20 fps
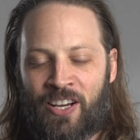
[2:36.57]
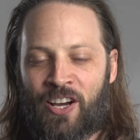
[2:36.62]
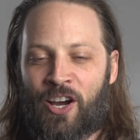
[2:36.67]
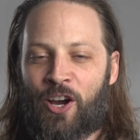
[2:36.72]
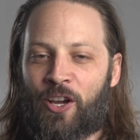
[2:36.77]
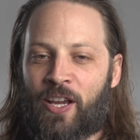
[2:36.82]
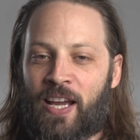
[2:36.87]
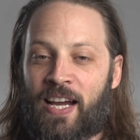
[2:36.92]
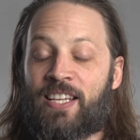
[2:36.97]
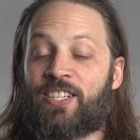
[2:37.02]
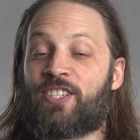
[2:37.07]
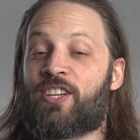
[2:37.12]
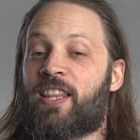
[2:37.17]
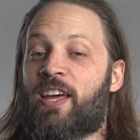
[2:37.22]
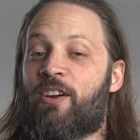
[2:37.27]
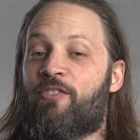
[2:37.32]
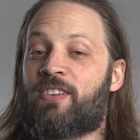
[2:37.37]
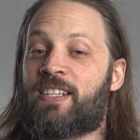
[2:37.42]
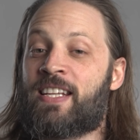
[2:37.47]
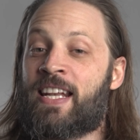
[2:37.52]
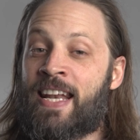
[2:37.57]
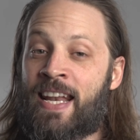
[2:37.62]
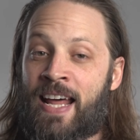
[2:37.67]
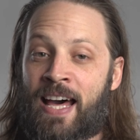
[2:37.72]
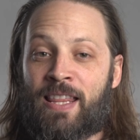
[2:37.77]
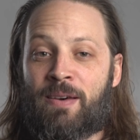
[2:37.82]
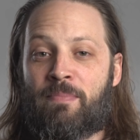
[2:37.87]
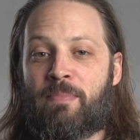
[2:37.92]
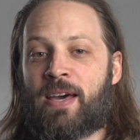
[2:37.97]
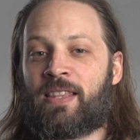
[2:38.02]
Okay, so there is
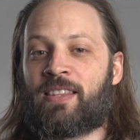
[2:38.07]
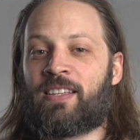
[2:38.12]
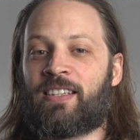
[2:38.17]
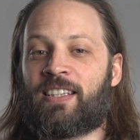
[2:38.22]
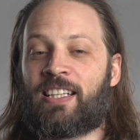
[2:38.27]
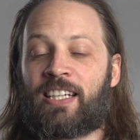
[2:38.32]
another method